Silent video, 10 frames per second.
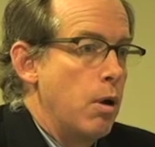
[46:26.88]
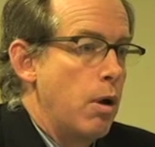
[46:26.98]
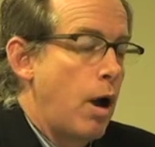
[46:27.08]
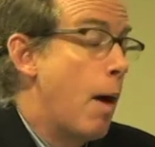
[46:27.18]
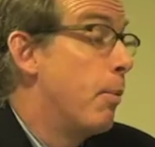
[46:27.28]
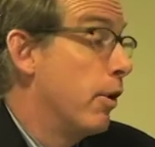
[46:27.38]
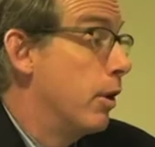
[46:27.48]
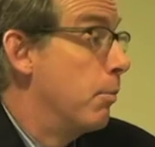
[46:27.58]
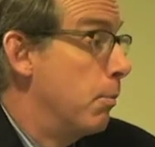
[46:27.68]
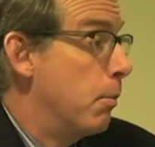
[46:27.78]
a couple of
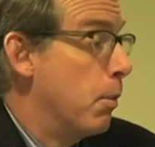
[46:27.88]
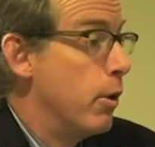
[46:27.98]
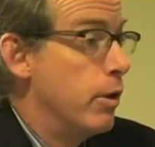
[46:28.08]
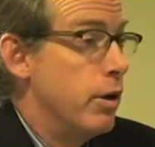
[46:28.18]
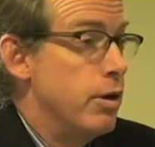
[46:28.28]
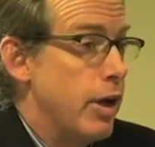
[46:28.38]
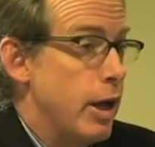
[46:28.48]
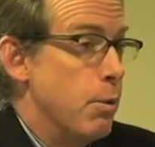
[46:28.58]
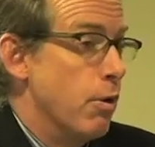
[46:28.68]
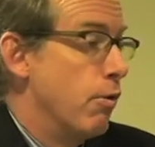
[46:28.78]
them, Merton and
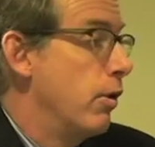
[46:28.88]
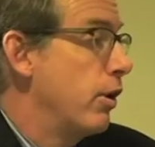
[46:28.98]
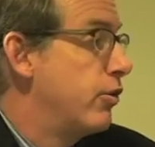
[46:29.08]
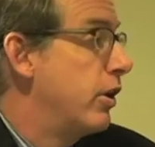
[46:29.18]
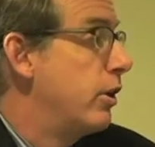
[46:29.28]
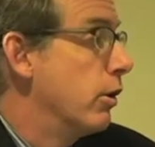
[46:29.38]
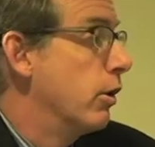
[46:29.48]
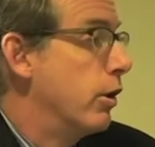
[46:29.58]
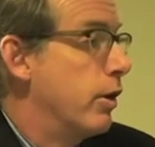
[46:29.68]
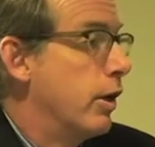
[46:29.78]
Day were really
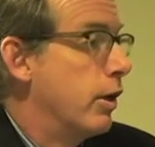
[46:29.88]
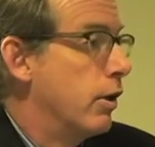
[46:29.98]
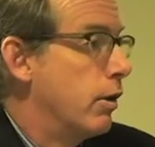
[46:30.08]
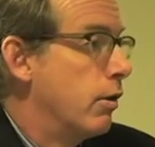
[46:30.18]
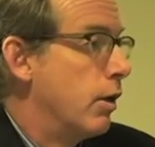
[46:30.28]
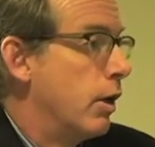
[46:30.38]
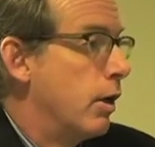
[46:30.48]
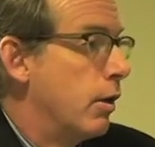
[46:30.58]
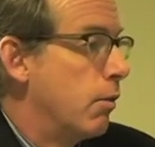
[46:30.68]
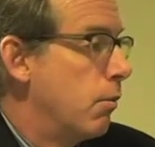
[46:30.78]
singular in their
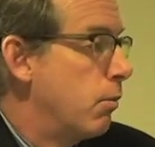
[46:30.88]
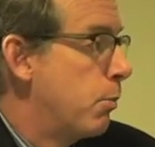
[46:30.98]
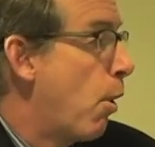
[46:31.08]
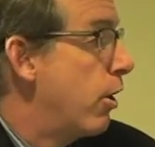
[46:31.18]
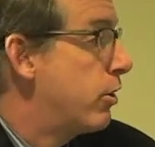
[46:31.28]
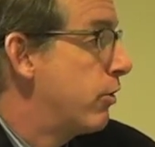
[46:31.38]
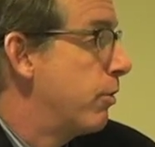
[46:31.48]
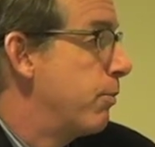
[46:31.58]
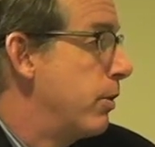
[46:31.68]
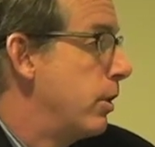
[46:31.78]
uh, departure
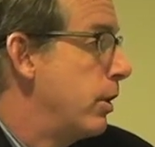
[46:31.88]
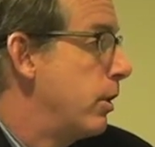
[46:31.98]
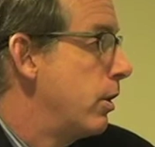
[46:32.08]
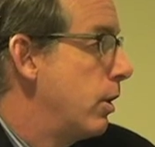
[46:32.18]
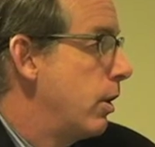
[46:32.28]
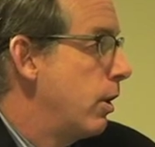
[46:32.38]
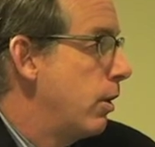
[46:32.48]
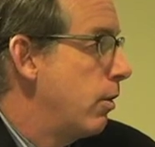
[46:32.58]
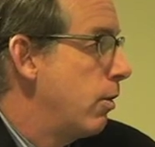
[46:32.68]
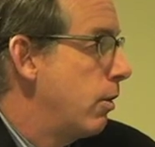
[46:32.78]
from the,
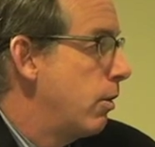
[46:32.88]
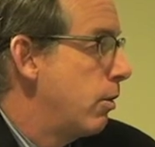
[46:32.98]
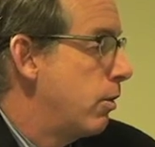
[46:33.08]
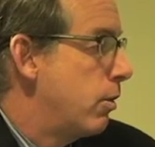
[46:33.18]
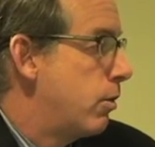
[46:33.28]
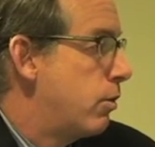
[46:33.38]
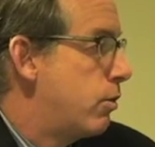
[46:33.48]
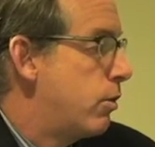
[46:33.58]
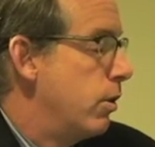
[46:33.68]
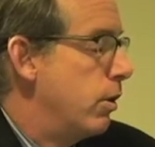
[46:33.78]
the,
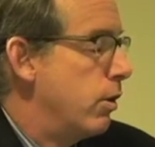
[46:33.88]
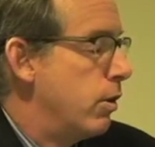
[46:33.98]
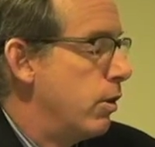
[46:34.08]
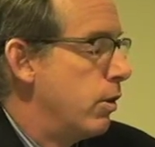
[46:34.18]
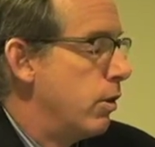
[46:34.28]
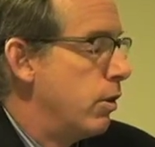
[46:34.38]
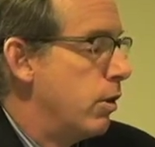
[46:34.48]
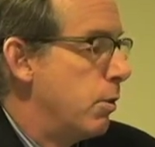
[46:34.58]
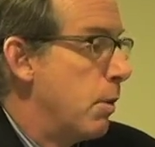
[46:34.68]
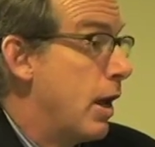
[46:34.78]

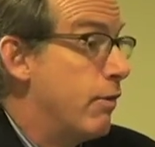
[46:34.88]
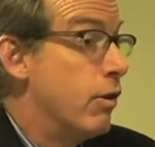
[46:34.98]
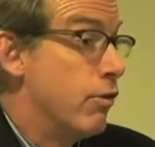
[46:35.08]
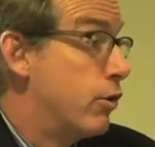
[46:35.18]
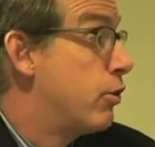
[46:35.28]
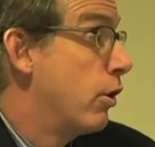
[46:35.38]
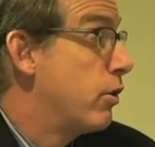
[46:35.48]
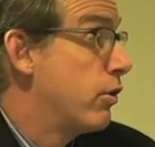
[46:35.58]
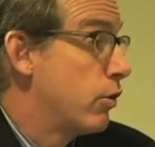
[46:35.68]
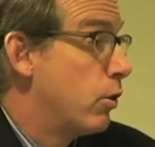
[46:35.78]
the behavior of the
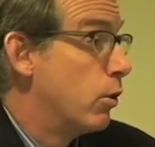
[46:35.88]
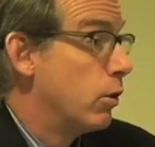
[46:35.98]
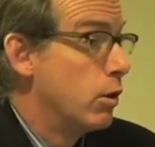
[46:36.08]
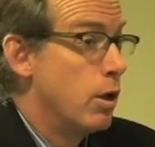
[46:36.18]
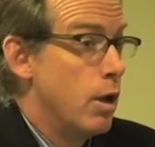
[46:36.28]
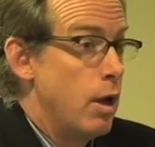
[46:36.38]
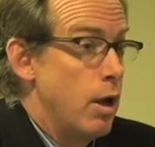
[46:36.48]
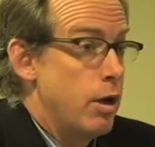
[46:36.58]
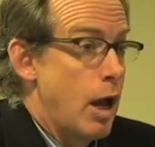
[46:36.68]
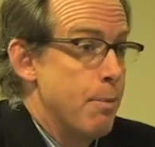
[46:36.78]
church as a whole.
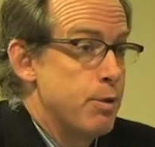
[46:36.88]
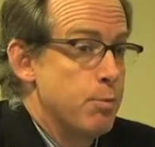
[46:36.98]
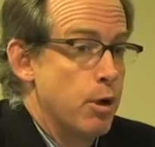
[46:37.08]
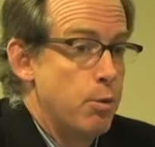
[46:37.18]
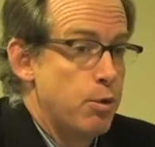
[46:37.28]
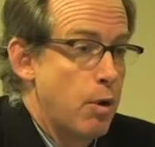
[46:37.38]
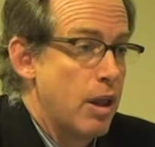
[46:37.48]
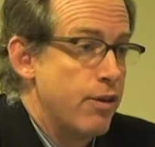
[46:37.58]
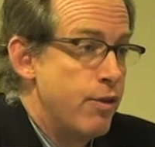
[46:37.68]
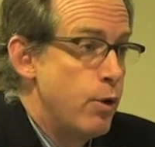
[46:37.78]
Thomas Merton was one
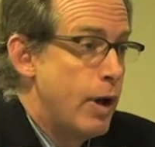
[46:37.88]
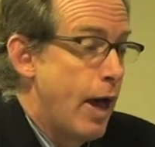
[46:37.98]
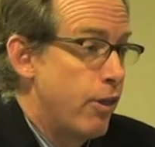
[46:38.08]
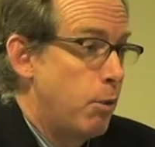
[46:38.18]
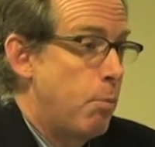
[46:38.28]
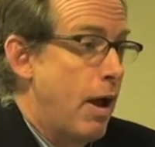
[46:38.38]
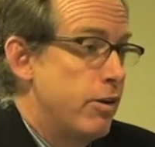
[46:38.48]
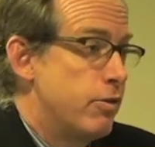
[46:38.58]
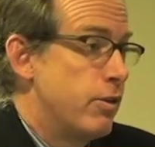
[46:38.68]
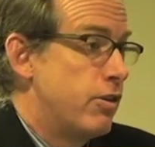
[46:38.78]
of the few Catholic
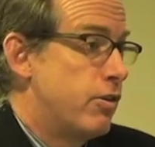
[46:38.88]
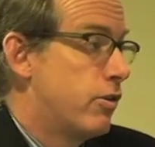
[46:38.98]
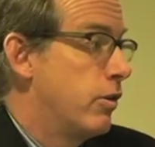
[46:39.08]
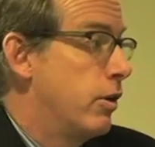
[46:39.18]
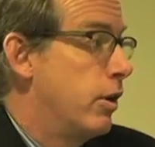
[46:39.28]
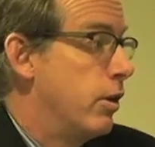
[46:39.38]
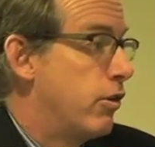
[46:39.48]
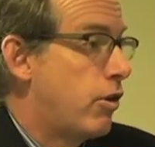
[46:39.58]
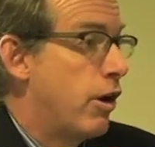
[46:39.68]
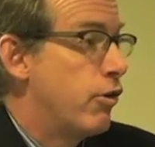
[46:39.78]
pacifists in
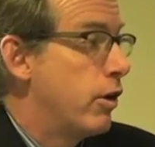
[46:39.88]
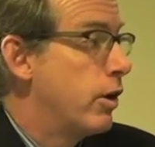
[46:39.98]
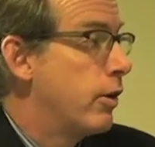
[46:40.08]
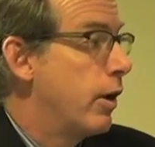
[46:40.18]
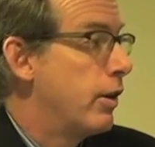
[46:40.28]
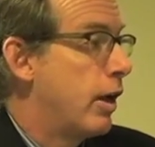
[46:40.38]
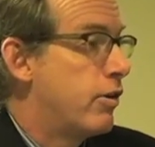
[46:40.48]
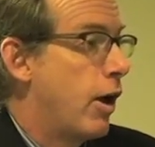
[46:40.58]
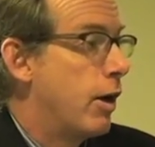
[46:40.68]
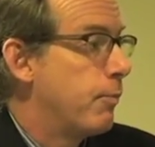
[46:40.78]
this country at that
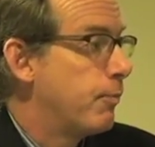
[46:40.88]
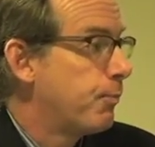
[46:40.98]
time.